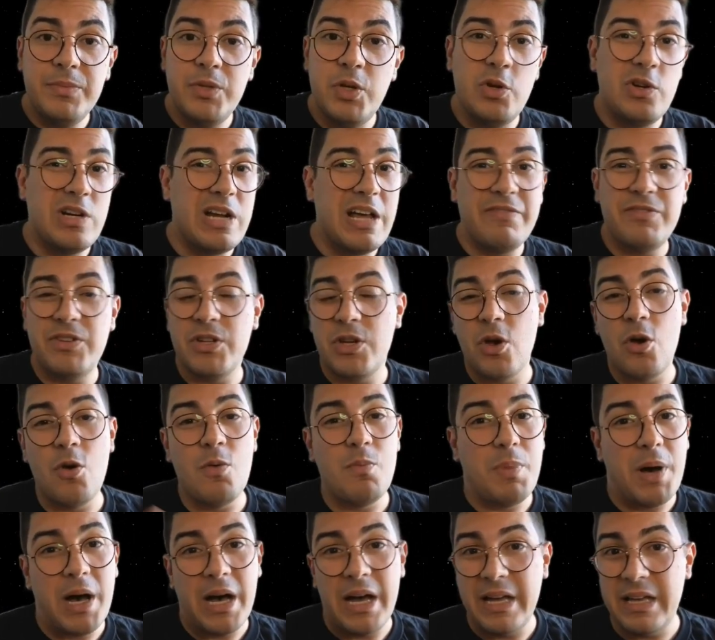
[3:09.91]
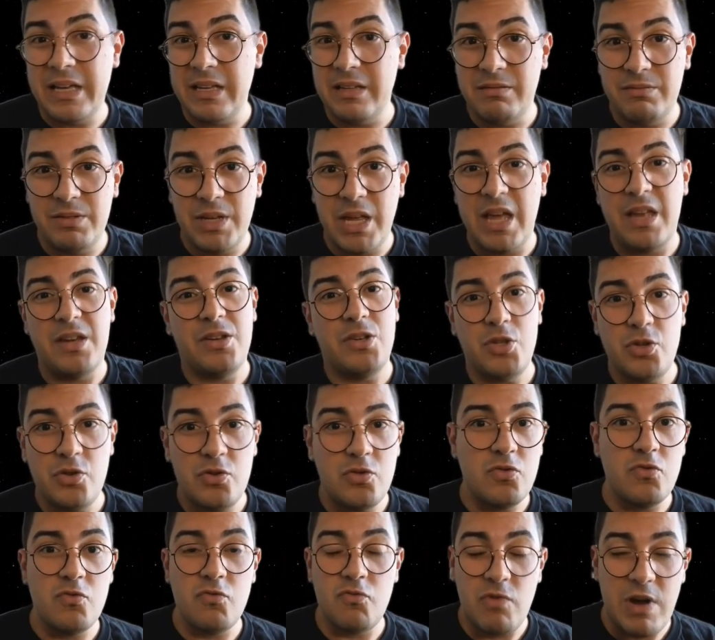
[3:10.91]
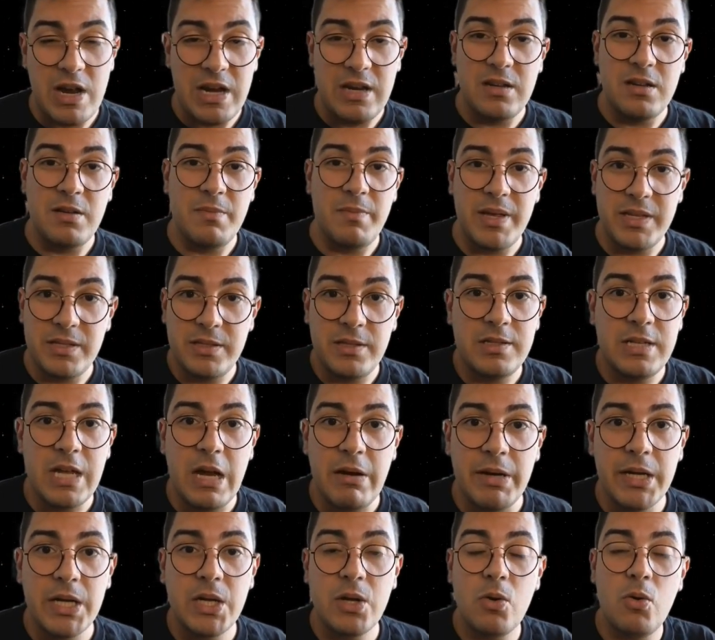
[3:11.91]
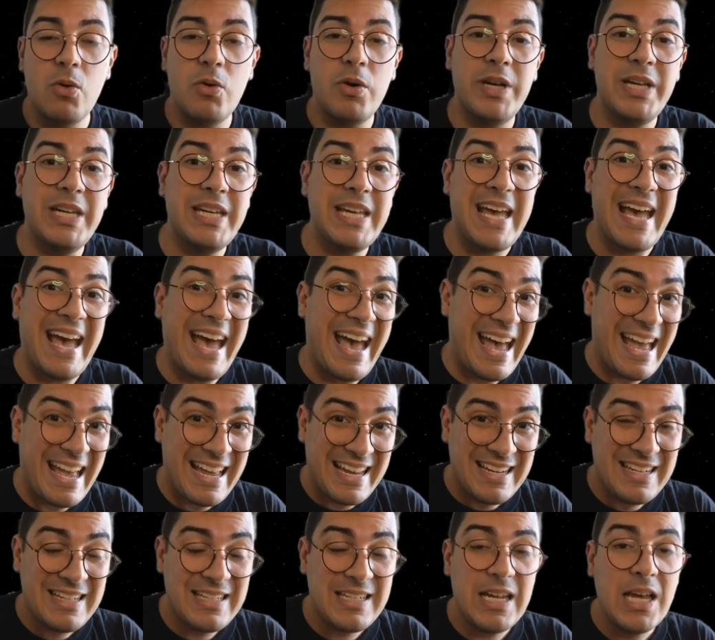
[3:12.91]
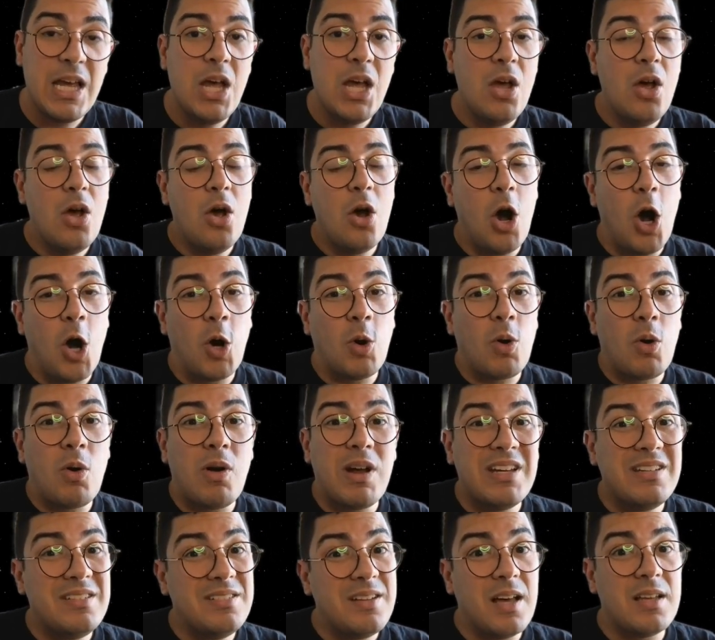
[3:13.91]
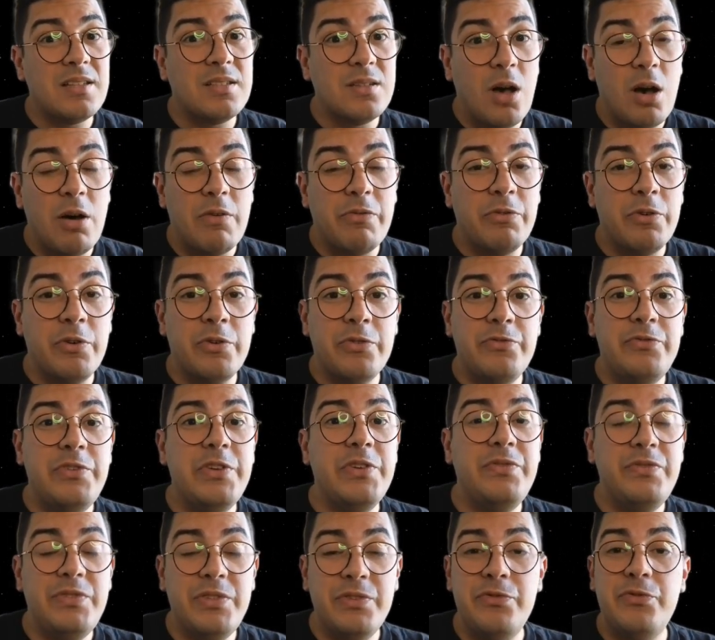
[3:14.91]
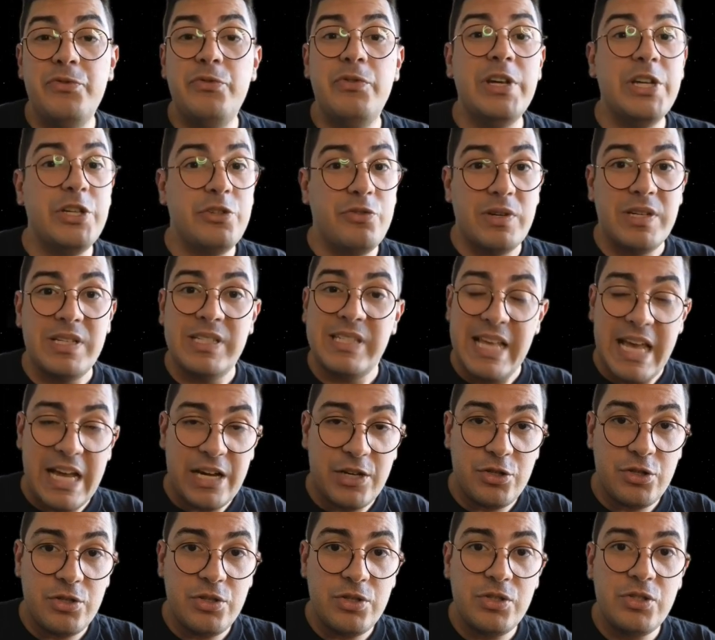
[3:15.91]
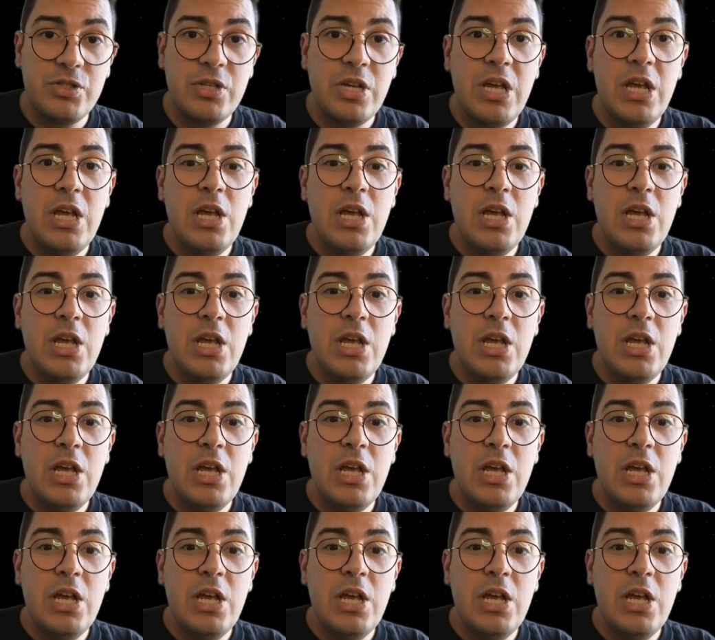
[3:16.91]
You don't have to go buy a new random esoteric coin, and Aurora does offer 50 free transactions,